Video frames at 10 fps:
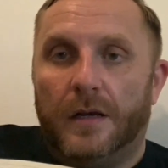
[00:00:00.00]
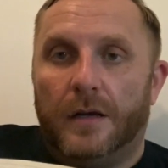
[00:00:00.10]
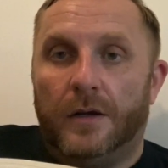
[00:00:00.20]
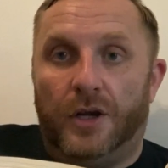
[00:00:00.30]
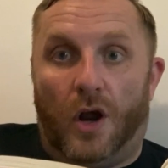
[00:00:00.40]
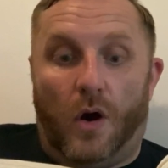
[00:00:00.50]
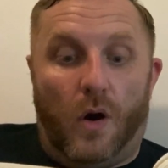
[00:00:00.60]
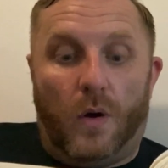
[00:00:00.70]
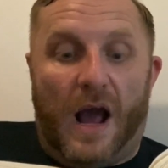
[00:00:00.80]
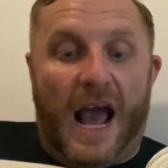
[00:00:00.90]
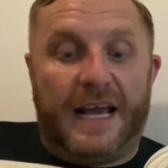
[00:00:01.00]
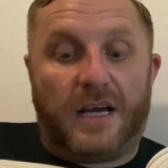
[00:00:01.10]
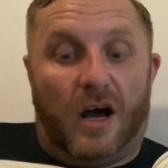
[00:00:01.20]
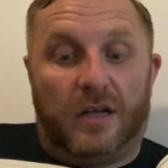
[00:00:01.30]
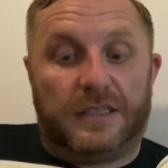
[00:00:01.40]
No, I
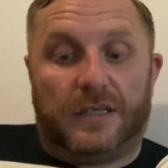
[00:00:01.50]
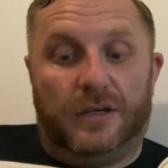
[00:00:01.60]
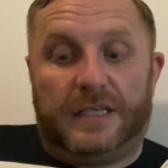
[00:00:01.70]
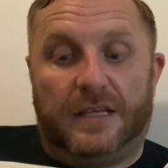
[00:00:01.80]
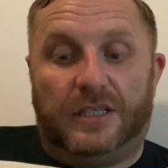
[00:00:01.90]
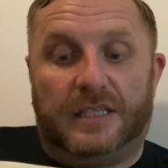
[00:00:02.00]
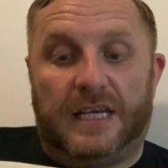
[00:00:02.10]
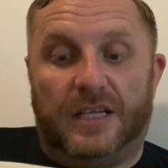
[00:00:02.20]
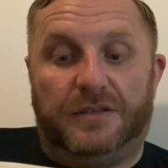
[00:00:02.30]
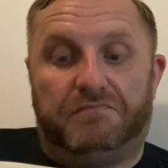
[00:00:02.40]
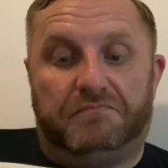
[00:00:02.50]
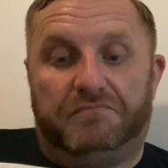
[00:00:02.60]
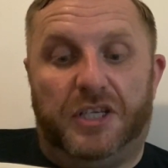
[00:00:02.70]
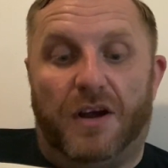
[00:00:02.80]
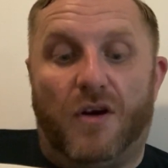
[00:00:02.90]
can't, Hortensia said.
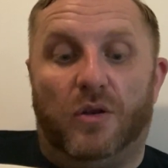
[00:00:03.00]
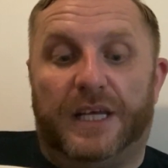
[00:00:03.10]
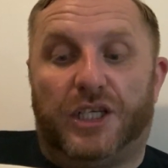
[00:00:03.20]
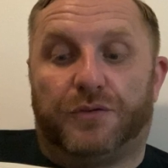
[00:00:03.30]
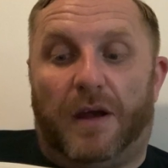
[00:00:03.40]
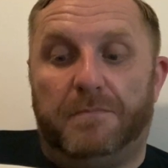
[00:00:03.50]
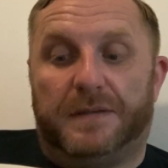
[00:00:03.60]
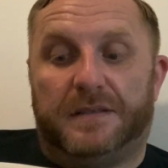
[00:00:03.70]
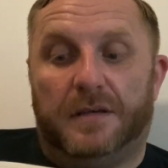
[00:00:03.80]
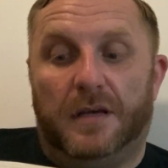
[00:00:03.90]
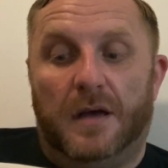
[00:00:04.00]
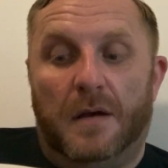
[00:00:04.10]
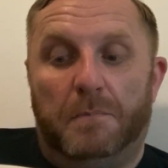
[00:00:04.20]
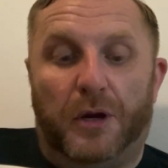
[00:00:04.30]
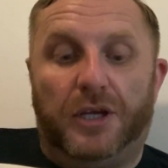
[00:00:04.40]
You're only shrimps.
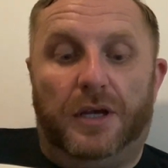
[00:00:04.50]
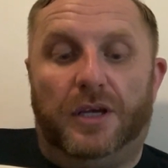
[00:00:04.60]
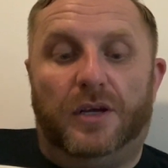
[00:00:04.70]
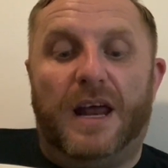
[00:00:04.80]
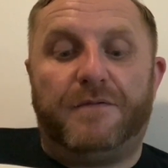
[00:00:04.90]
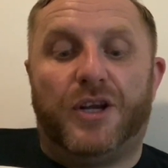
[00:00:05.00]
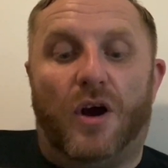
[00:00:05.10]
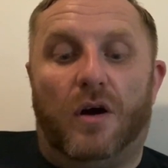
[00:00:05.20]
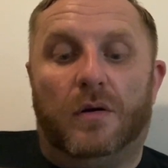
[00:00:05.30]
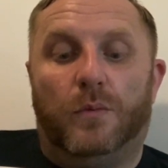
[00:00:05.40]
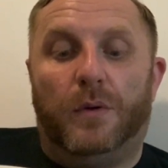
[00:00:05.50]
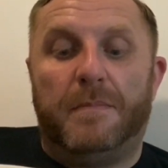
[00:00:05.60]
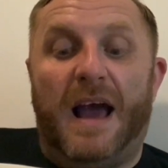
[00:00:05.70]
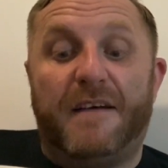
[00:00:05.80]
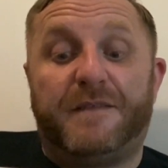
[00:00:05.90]
But you never know. We
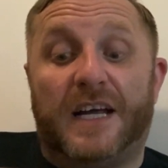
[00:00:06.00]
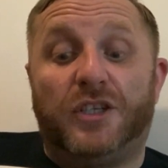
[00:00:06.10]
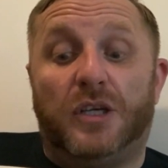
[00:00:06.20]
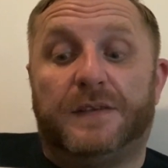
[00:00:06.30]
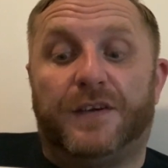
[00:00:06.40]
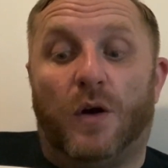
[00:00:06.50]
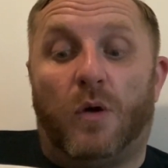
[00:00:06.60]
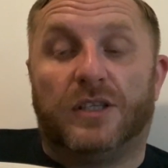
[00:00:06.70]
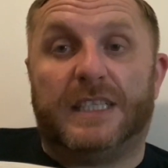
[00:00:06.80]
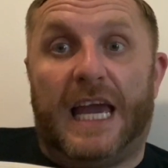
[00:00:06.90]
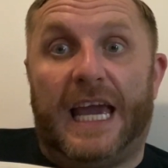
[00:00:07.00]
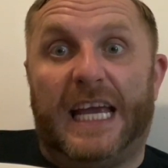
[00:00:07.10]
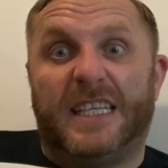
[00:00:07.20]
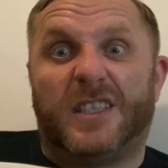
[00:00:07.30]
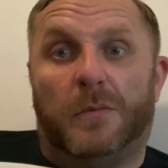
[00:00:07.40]
might find use for you one day
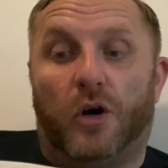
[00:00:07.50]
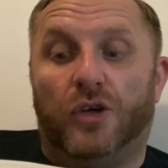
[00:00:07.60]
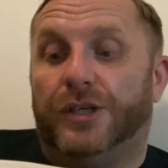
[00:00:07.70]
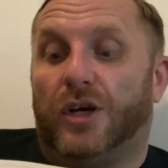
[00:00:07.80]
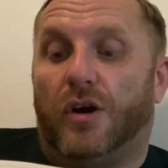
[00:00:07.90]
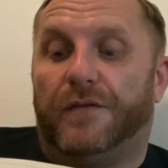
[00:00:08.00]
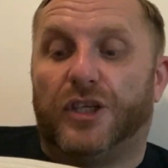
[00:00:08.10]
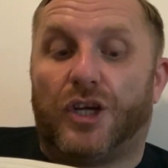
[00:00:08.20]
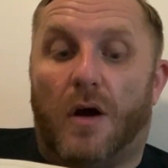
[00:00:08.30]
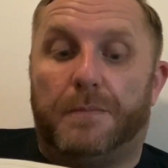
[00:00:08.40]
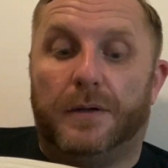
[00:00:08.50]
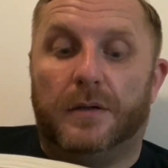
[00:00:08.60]
in some undercover job.